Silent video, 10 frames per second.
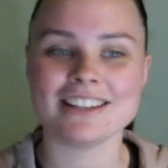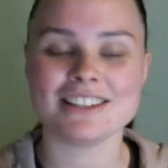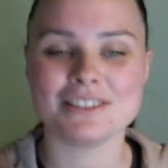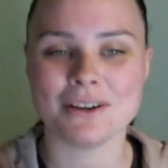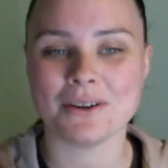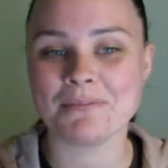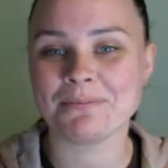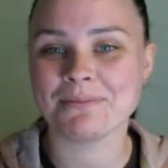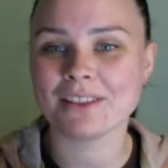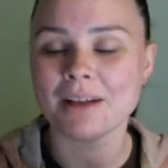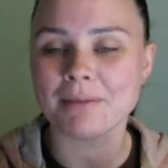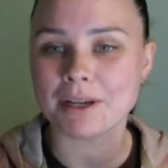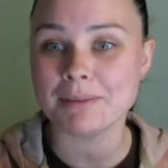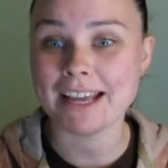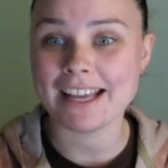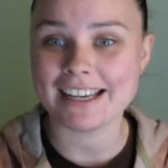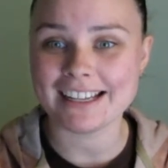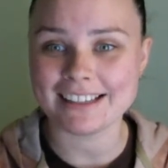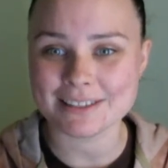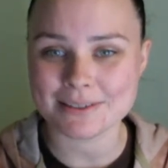So I'm going to be editing
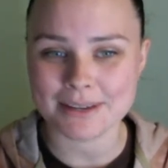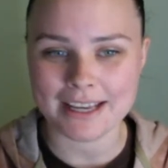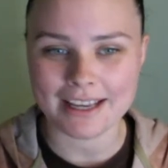this week.